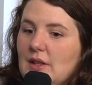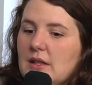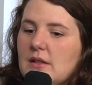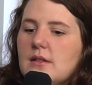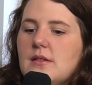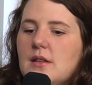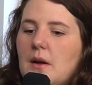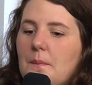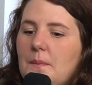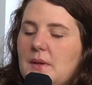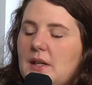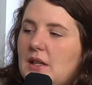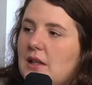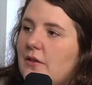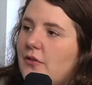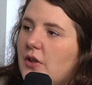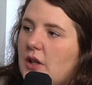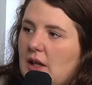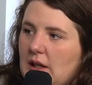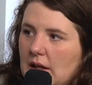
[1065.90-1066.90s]
somebody
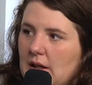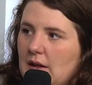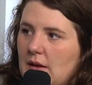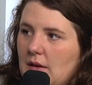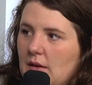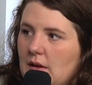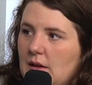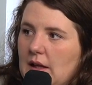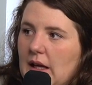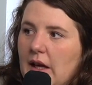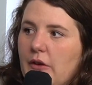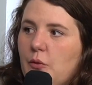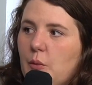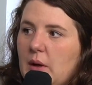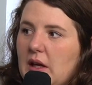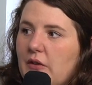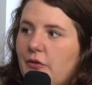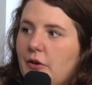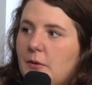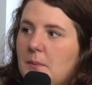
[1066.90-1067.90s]
never gave
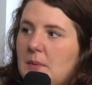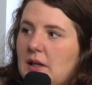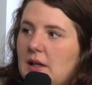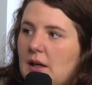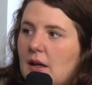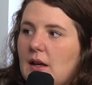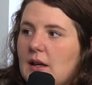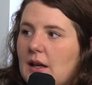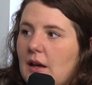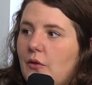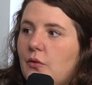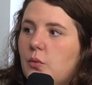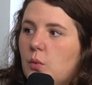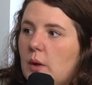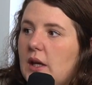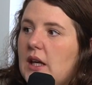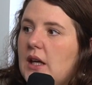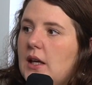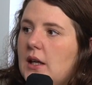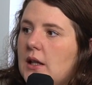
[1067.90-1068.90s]
way for me. I give
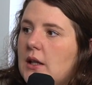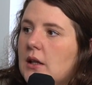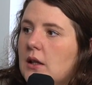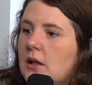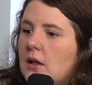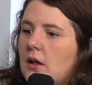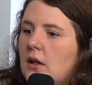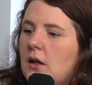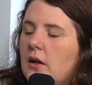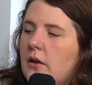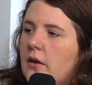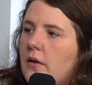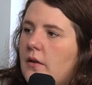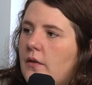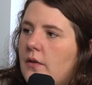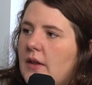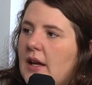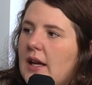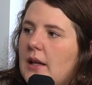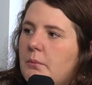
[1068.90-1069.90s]
way, and
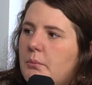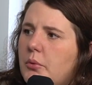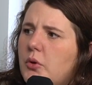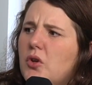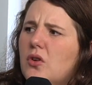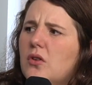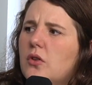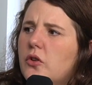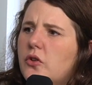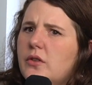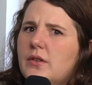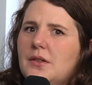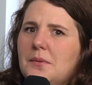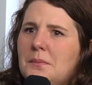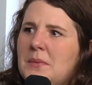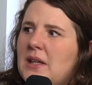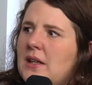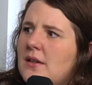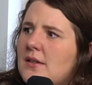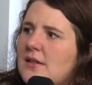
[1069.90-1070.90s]
then Pure looked at
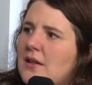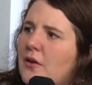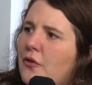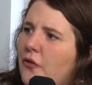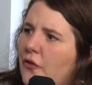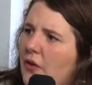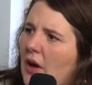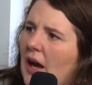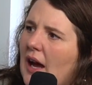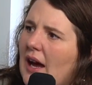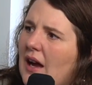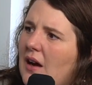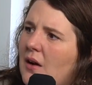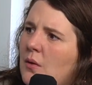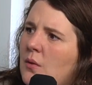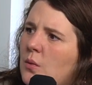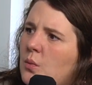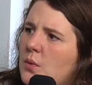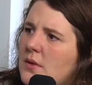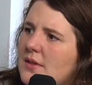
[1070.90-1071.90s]
me as if
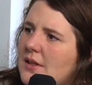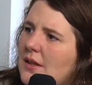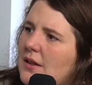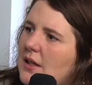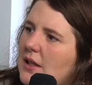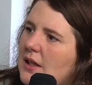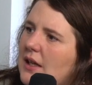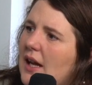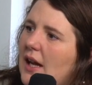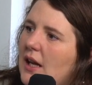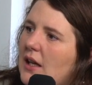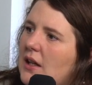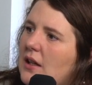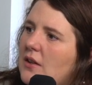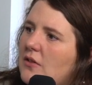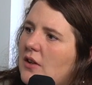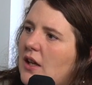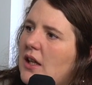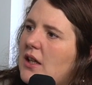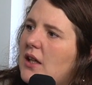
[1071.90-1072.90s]
I was in the wrong,
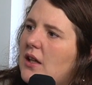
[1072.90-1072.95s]
right?